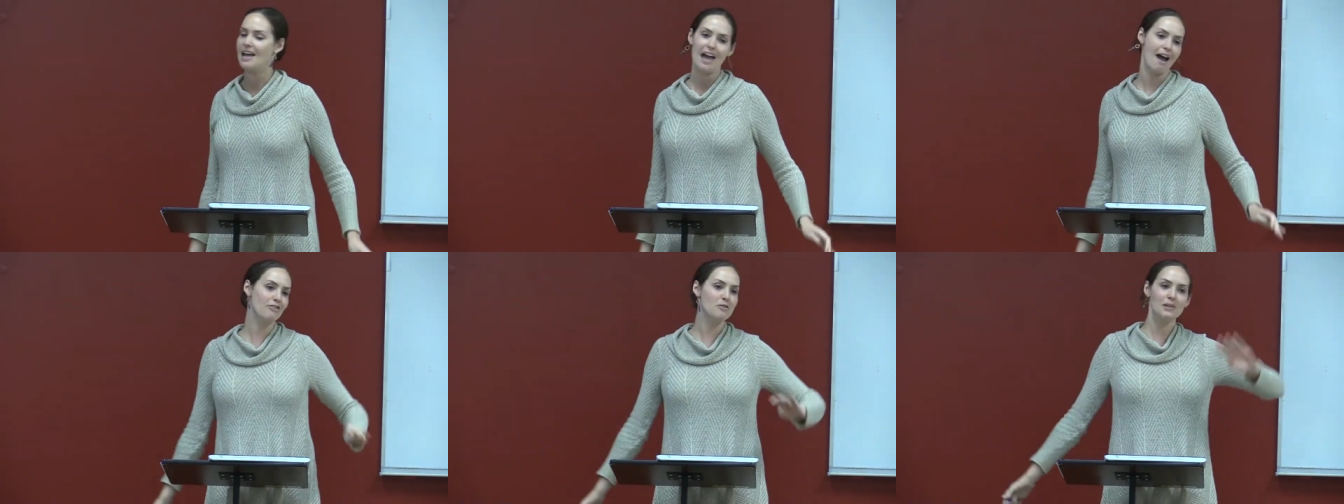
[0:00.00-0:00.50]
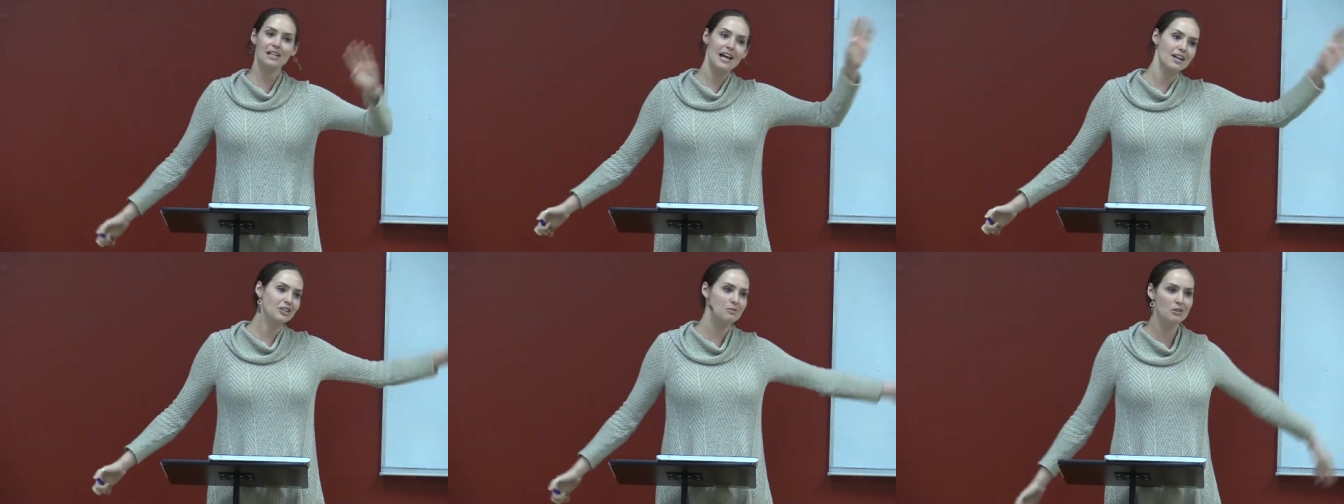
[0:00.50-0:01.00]
Everybody
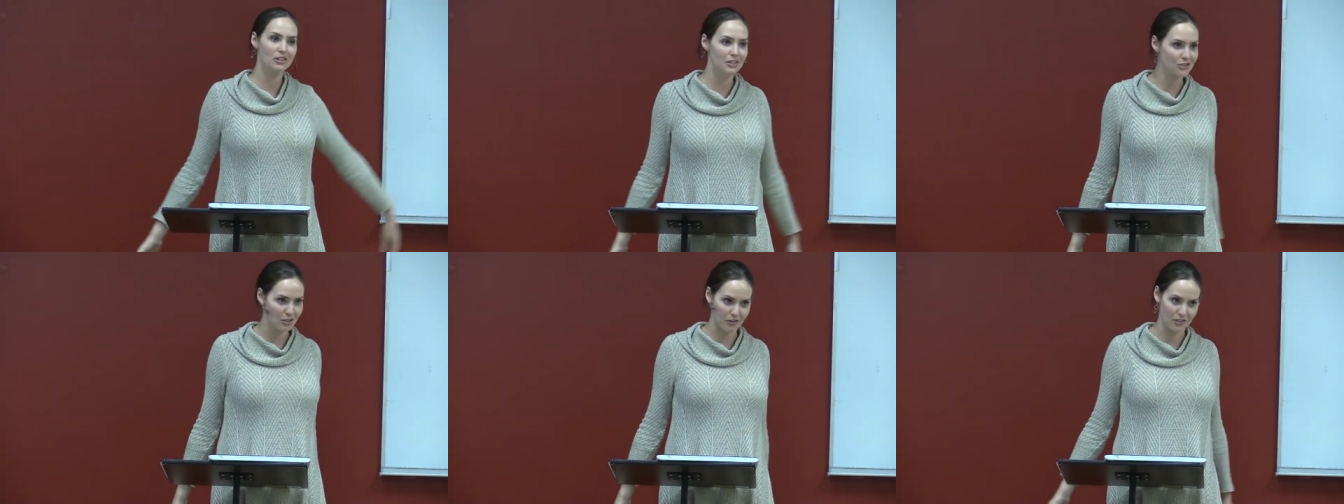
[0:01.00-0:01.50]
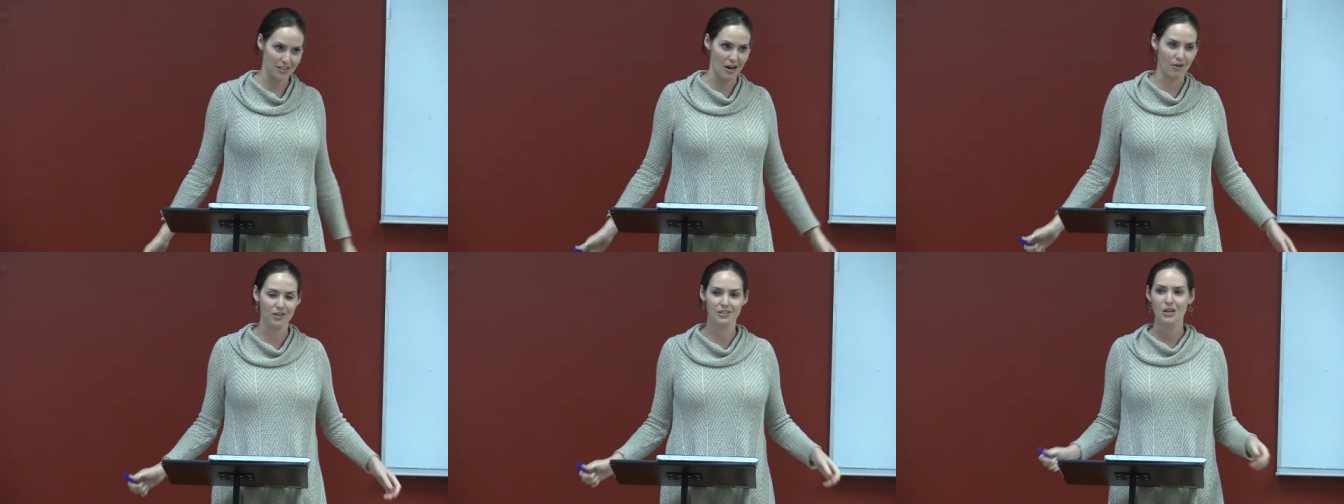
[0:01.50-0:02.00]
had community service
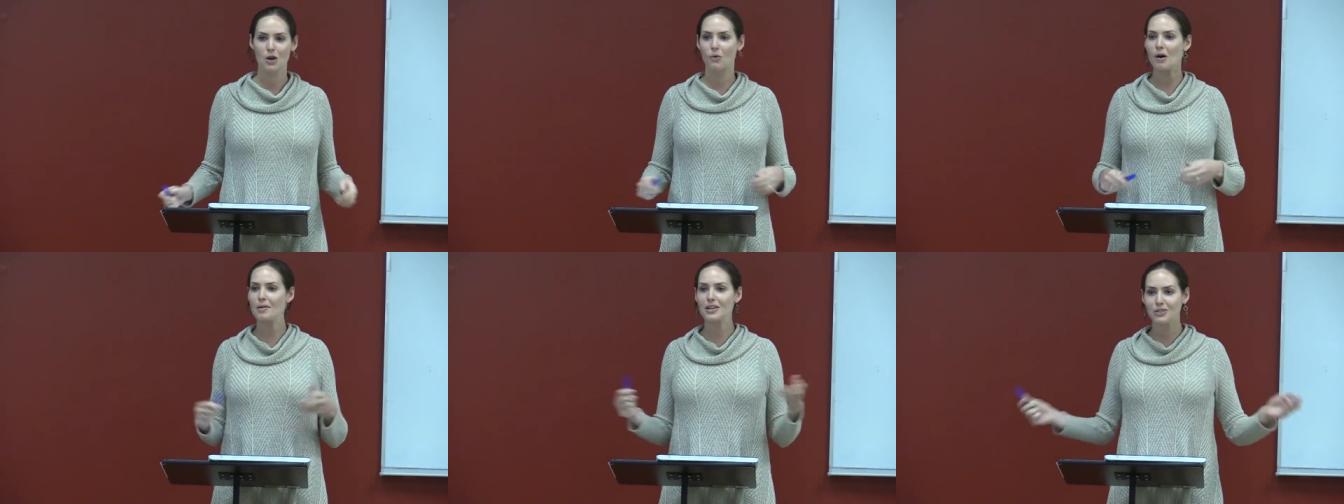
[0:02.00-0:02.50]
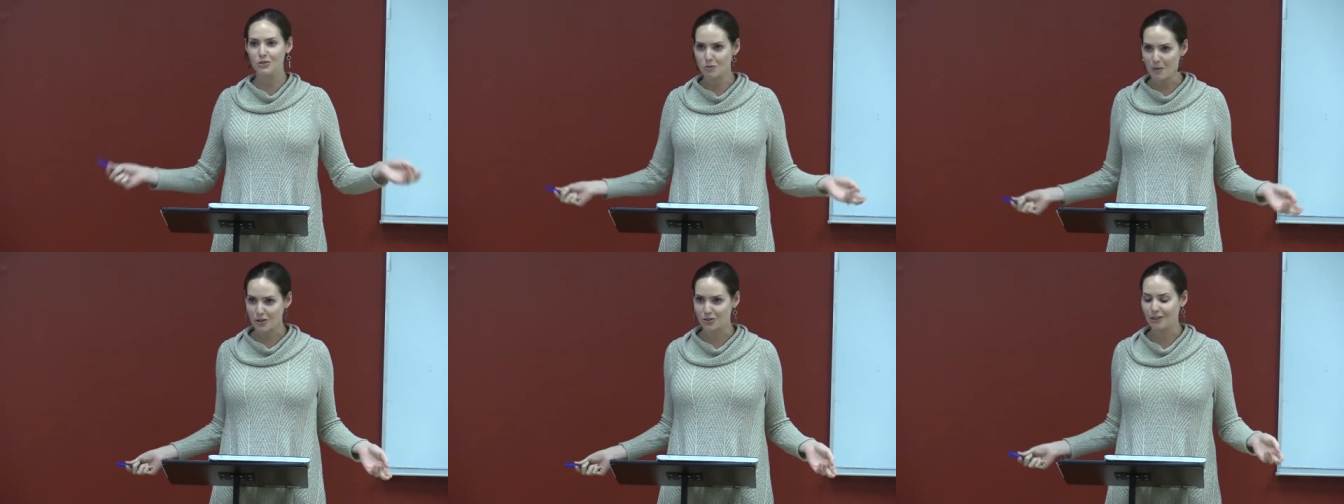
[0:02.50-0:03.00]
hours. What makes you
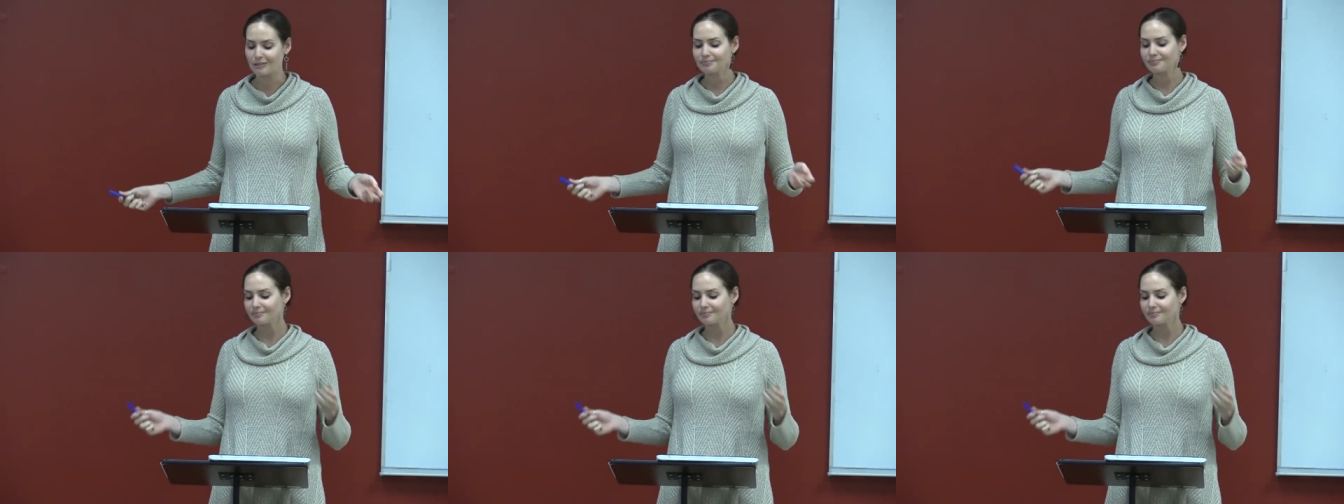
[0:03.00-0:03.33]
special?